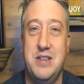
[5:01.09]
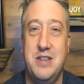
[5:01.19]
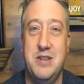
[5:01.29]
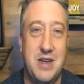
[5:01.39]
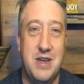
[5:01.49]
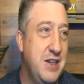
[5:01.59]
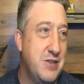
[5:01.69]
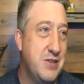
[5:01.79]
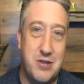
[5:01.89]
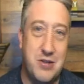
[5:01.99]
me at 10 years
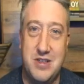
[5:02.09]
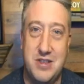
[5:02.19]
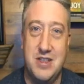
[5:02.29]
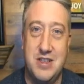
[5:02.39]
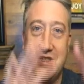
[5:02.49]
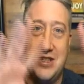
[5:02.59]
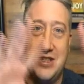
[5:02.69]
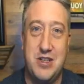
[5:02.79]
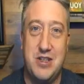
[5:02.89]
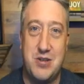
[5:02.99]
old to see this
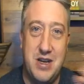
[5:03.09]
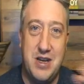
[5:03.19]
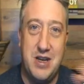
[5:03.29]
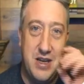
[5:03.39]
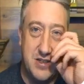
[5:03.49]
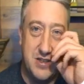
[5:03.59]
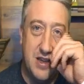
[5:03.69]
this tree just